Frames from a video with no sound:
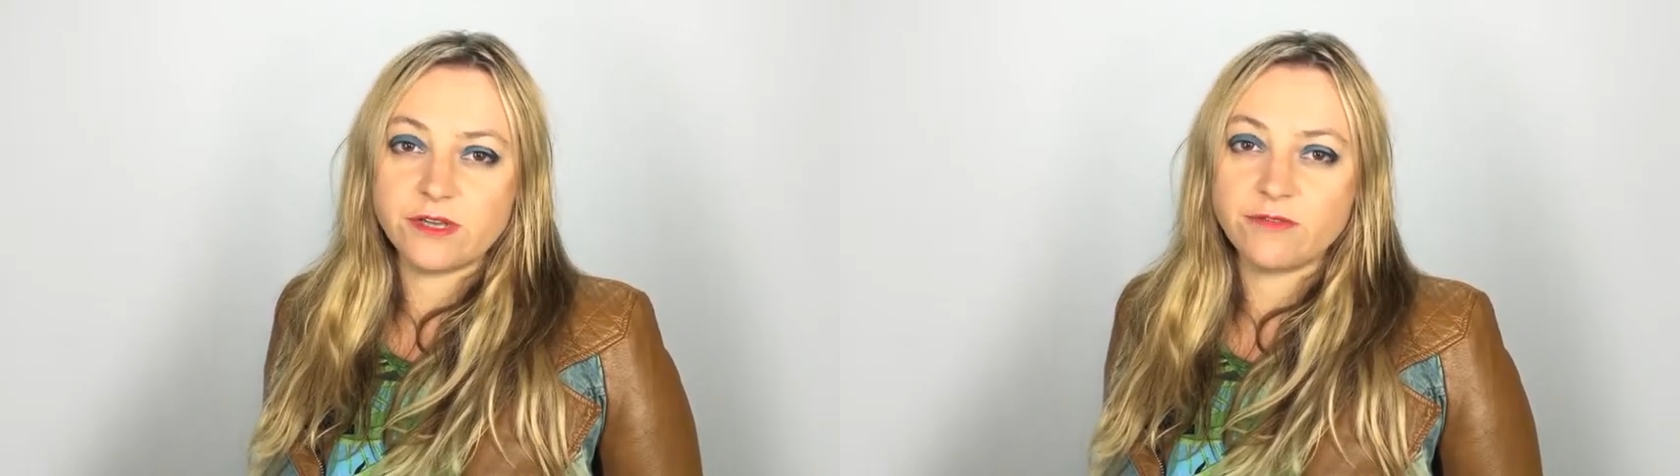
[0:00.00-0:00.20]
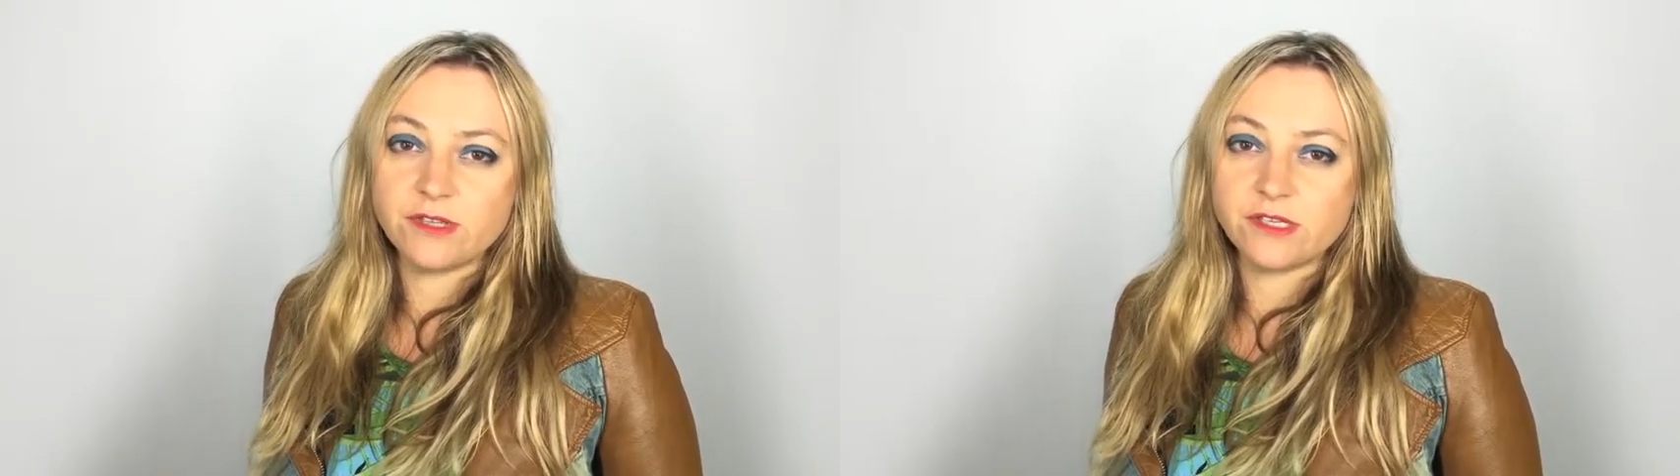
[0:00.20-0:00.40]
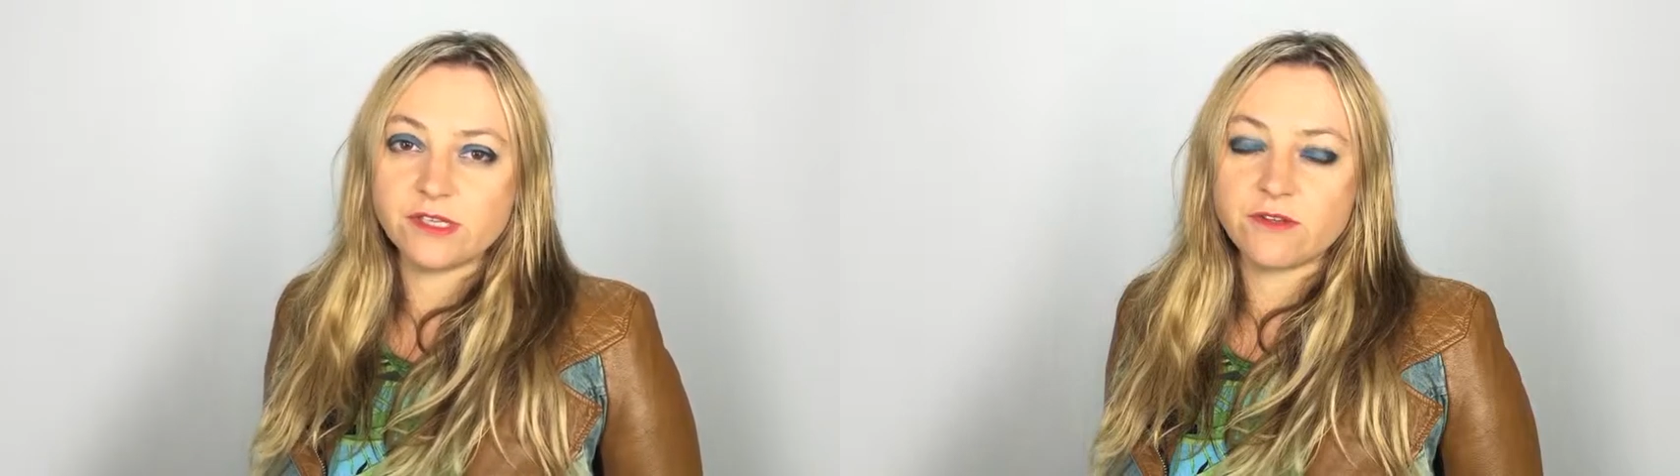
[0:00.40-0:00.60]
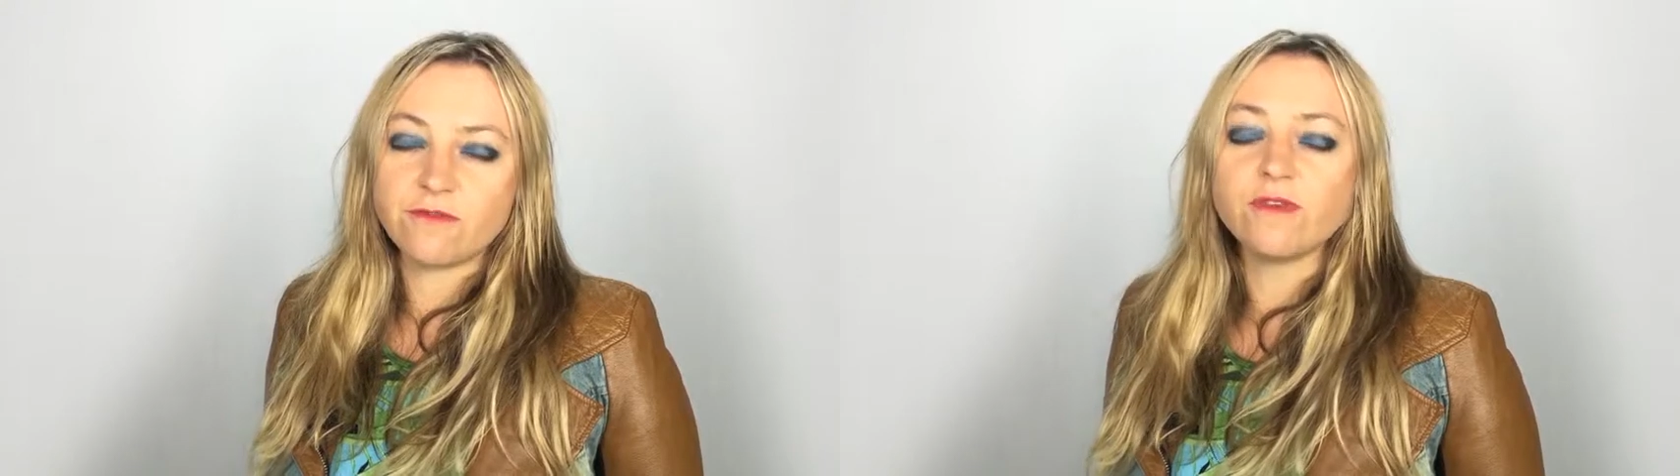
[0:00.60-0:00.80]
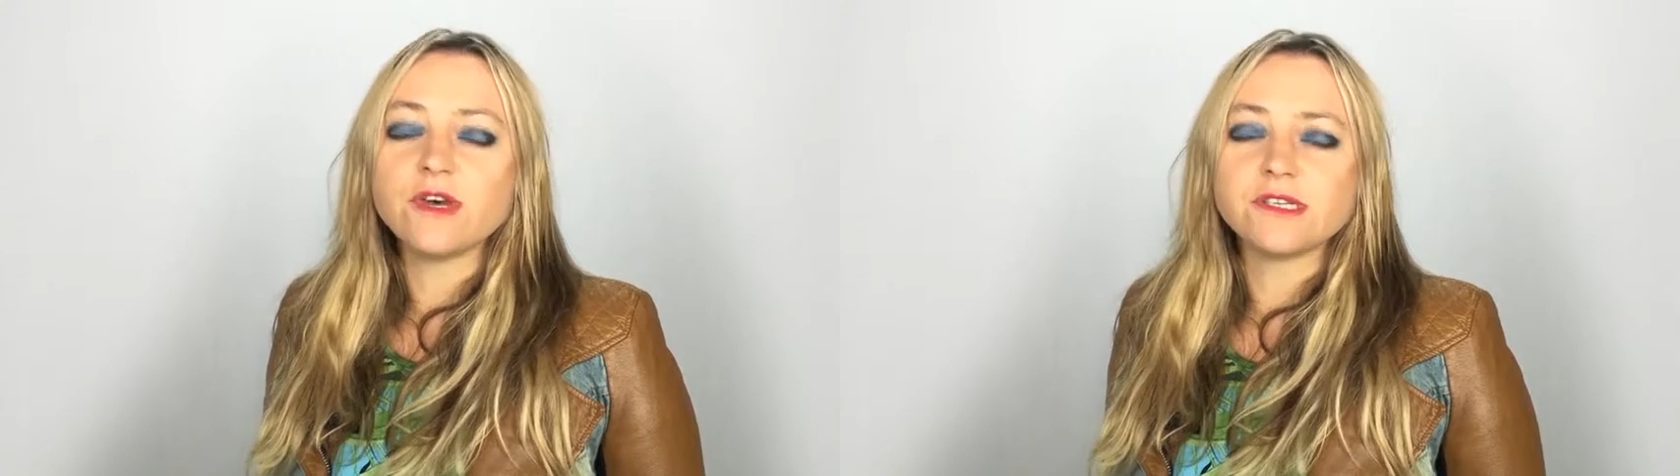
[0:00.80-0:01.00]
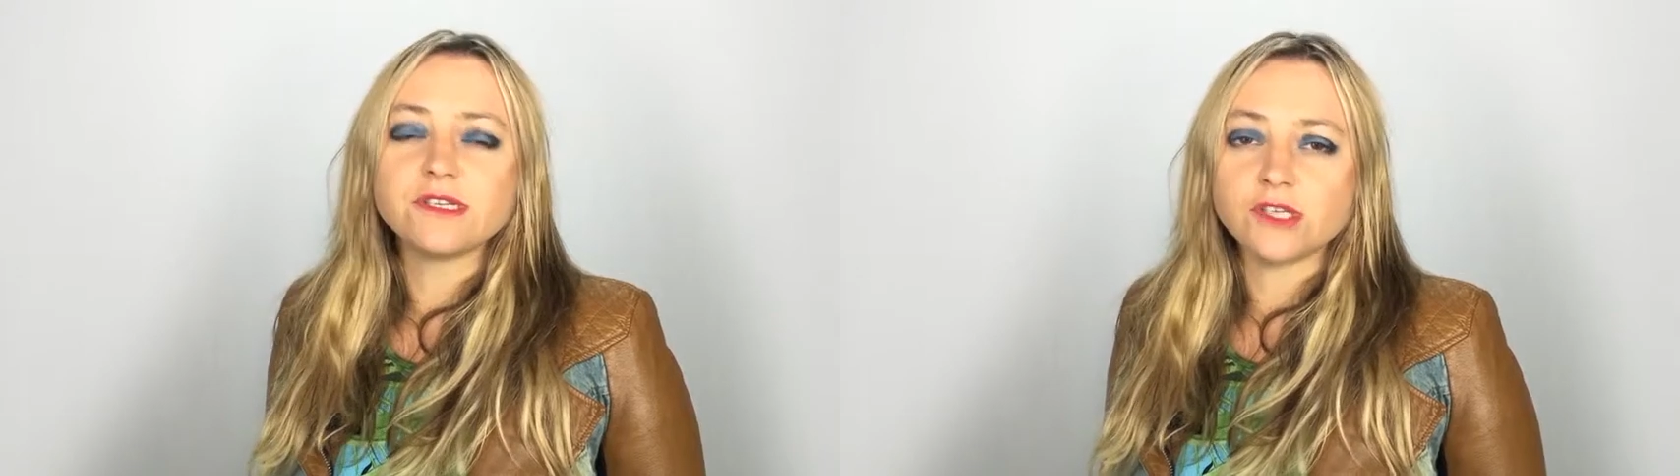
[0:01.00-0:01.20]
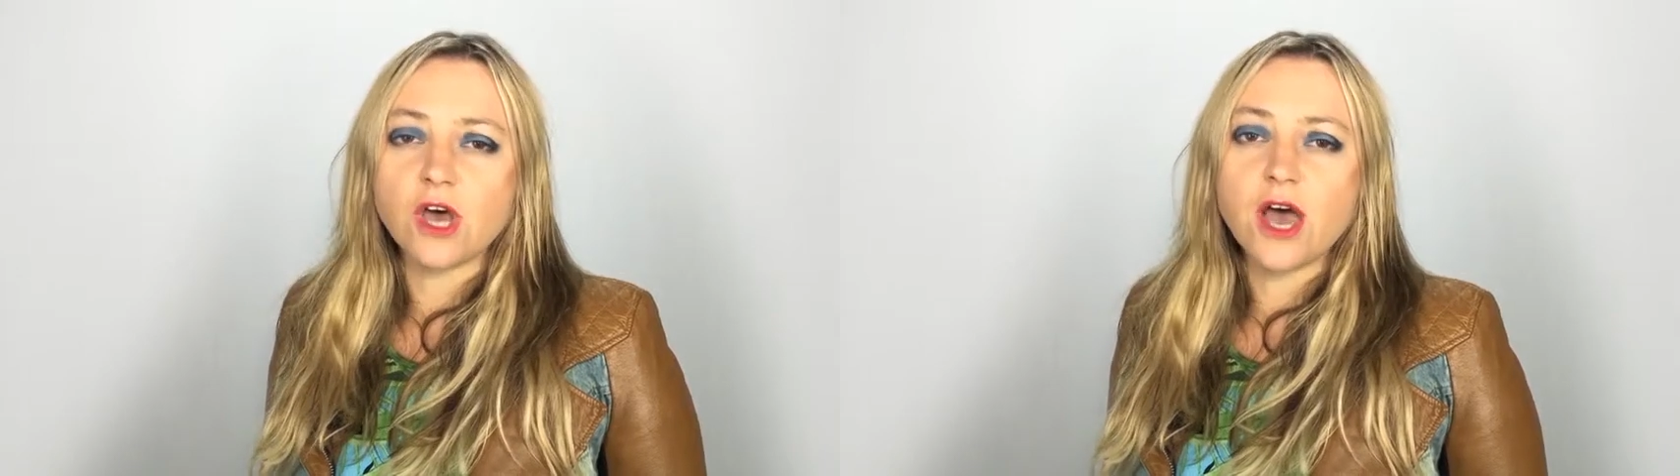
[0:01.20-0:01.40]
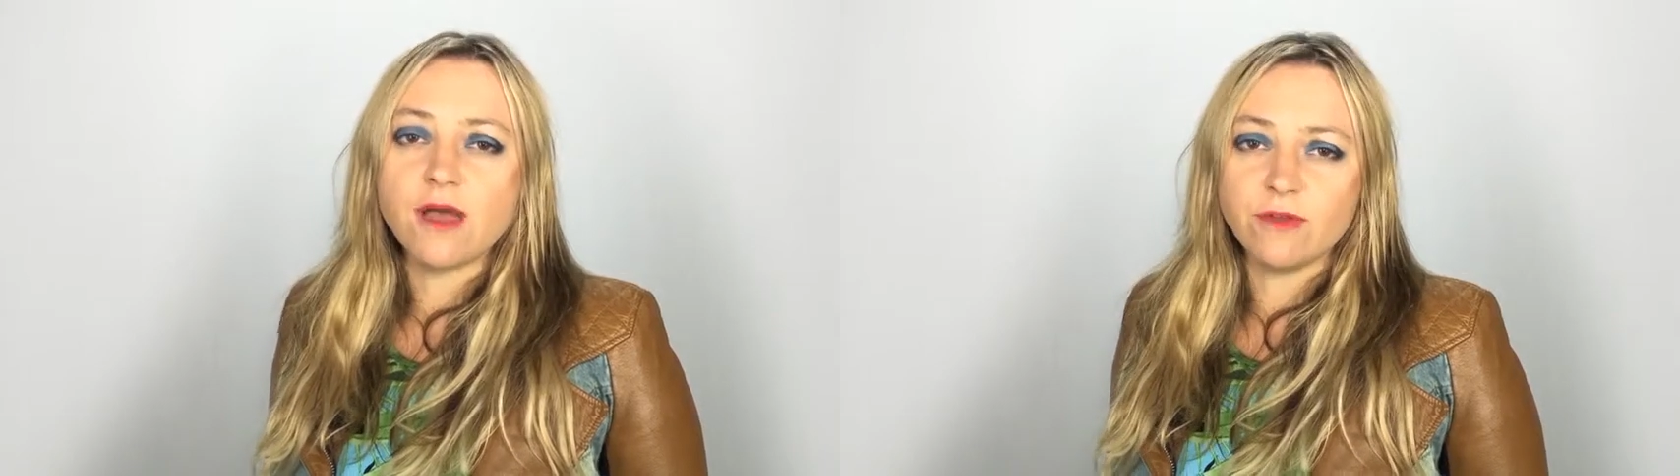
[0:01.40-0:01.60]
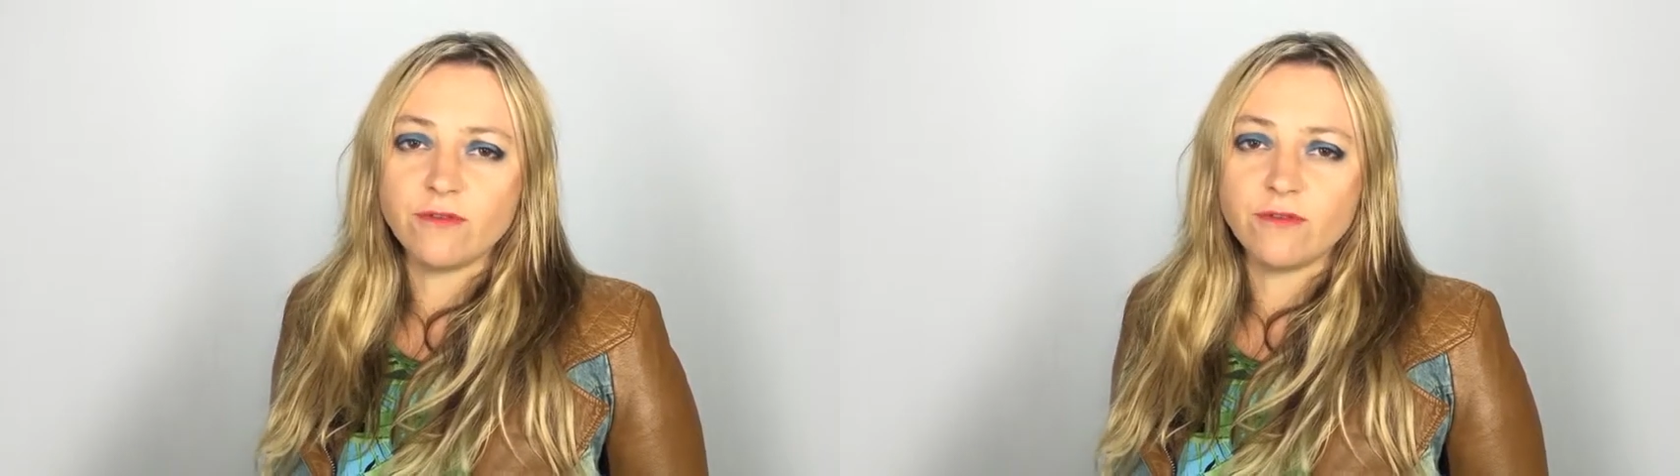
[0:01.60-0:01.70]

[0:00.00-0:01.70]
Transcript: if this is the first time